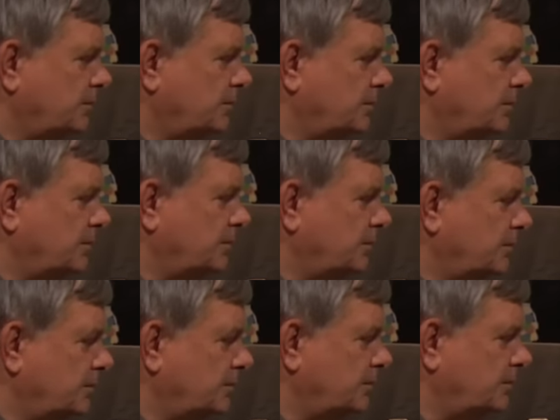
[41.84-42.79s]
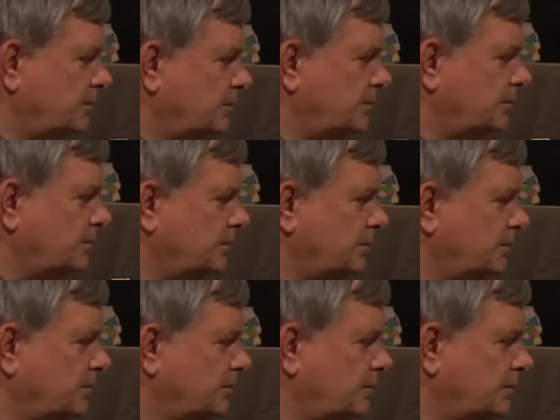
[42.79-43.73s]

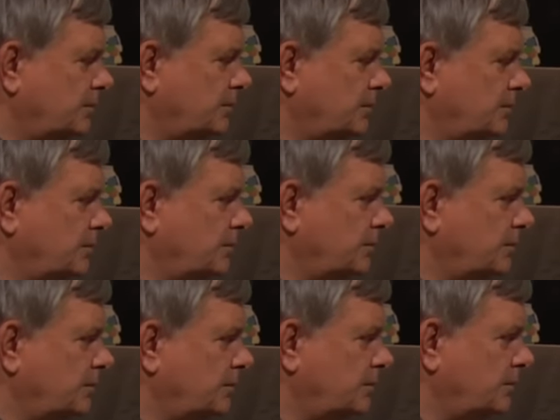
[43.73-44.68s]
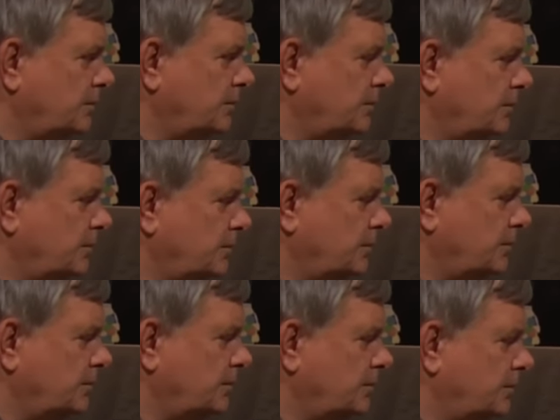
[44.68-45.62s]

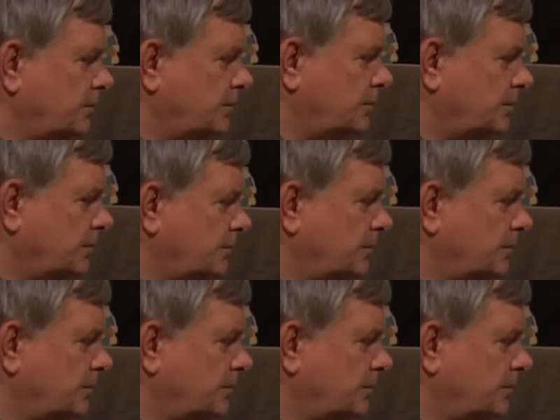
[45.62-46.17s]
(not speaking)